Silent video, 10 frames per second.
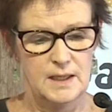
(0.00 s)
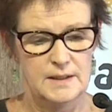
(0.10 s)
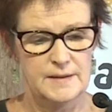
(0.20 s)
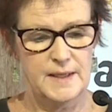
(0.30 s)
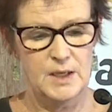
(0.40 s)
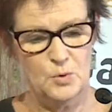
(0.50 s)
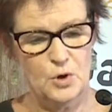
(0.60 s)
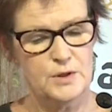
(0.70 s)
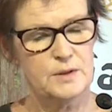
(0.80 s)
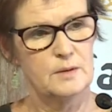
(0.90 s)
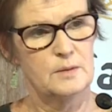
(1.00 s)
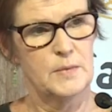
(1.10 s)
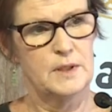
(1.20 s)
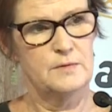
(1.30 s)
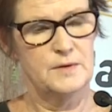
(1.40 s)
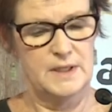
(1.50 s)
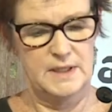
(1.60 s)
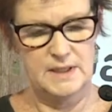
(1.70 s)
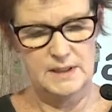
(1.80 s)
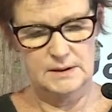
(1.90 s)
that they want better
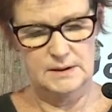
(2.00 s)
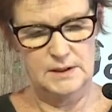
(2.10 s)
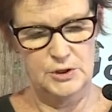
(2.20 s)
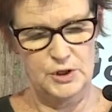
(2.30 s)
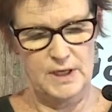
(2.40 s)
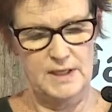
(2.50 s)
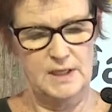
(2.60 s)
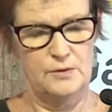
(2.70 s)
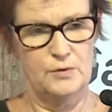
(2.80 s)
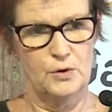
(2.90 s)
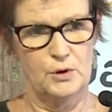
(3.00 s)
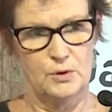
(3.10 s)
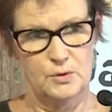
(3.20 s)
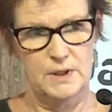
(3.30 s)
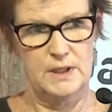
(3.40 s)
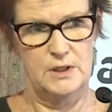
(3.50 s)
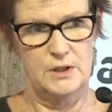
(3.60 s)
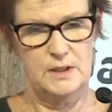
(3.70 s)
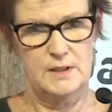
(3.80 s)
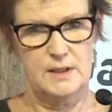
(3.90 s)
funding and training for Yolngu
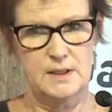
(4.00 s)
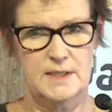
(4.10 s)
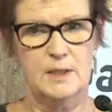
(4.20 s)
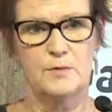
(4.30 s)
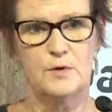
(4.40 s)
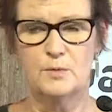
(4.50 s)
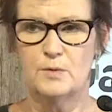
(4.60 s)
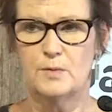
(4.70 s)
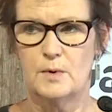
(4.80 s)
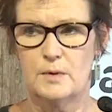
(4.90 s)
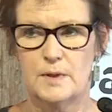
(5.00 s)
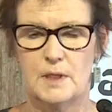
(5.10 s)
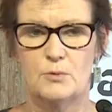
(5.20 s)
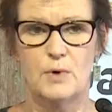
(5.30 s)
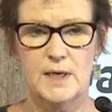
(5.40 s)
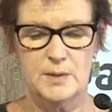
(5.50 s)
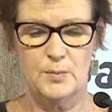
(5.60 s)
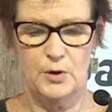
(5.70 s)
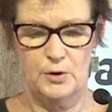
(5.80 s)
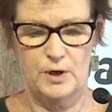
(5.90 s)
teachers and some form of their RATE
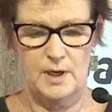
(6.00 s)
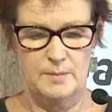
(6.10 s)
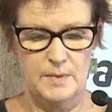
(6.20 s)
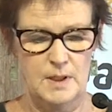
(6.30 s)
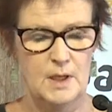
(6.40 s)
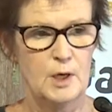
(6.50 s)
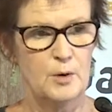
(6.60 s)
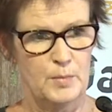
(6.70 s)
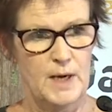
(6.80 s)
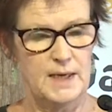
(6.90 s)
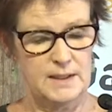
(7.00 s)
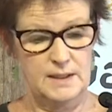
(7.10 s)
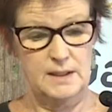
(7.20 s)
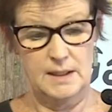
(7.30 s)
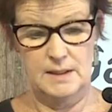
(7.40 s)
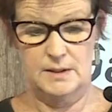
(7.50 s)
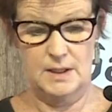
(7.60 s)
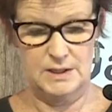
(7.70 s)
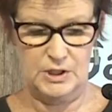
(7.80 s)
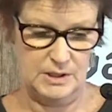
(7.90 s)
program back, and
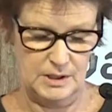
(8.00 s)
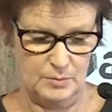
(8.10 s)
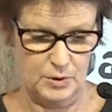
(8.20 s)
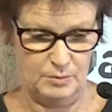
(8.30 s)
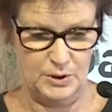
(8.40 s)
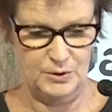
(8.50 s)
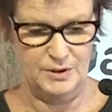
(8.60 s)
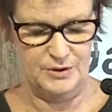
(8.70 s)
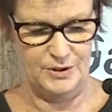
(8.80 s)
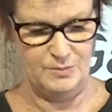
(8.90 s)
actually, I probably couldn't agree